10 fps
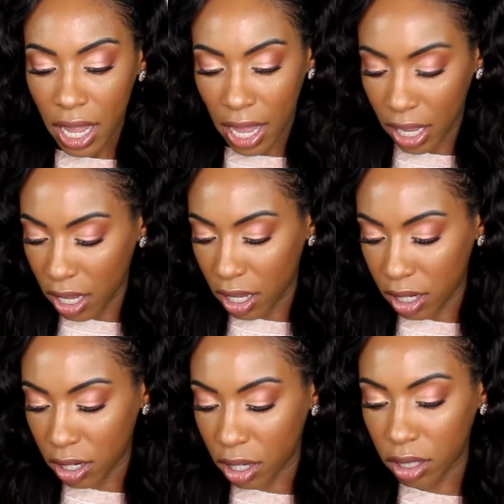
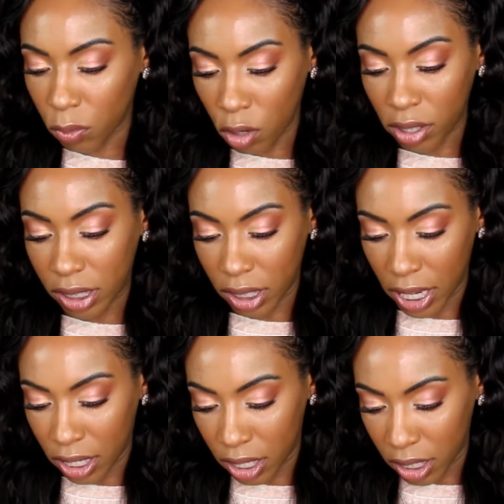and Raw
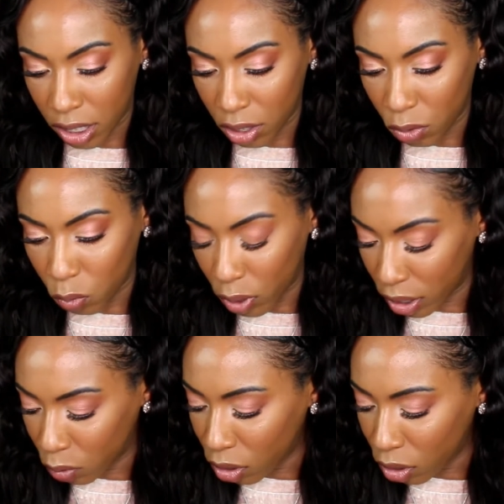Sienna is as well.